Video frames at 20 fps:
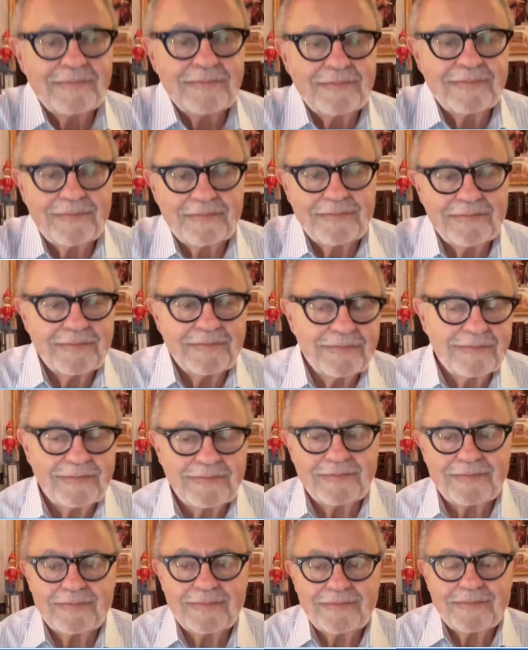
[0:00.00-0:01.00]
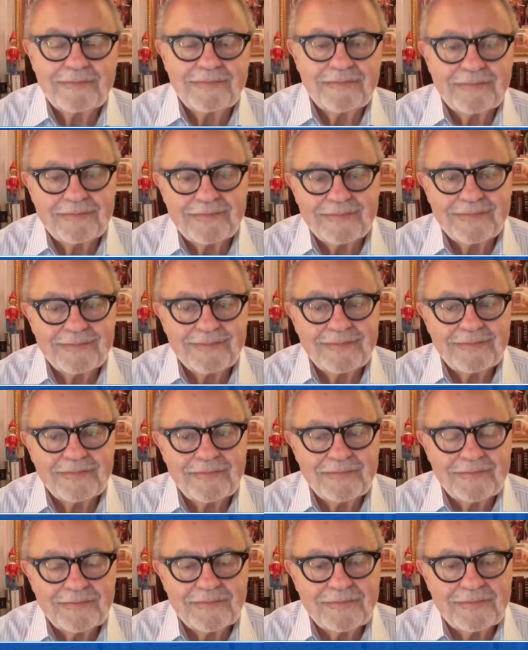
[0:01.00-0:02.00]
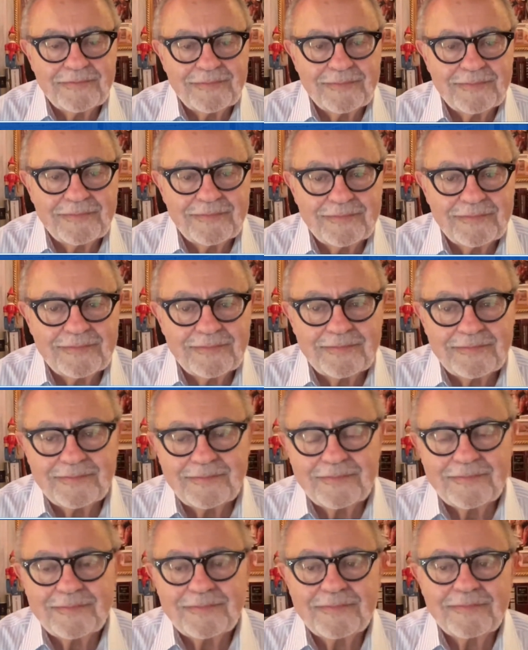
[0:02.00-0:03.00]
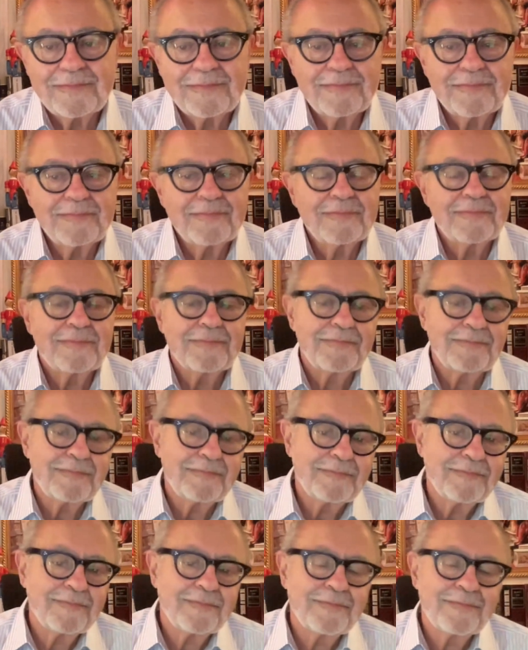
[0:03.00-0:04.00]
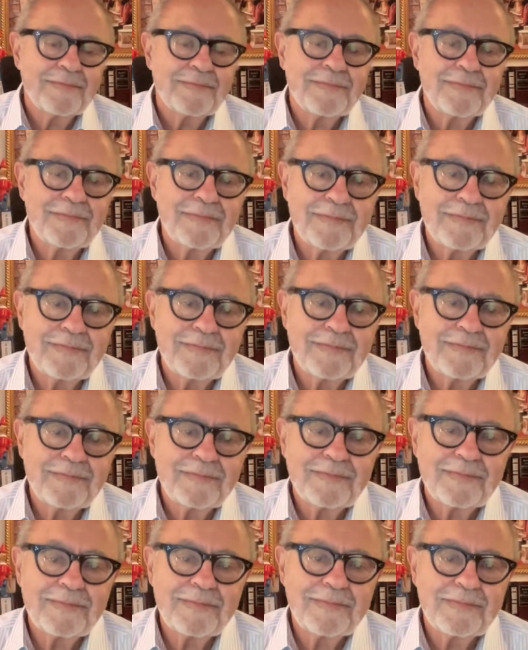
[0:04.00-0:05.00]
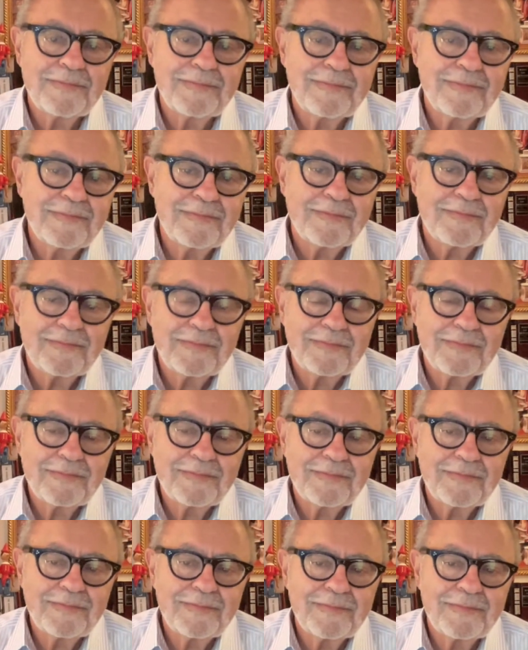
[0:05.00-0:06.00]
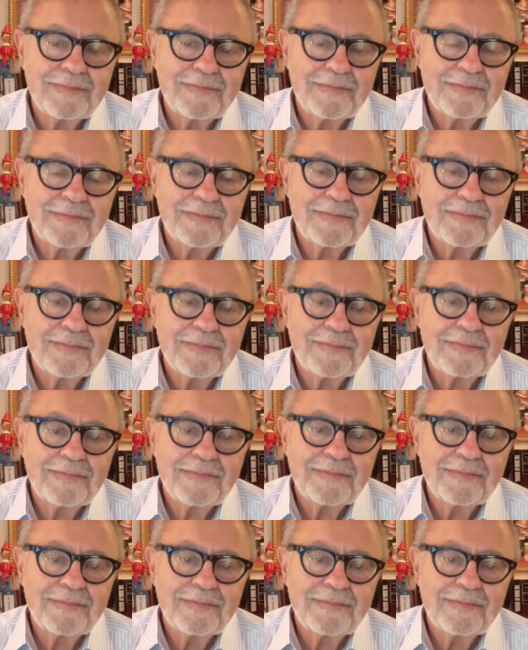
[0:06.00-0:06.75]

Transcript: The person shown says nothing.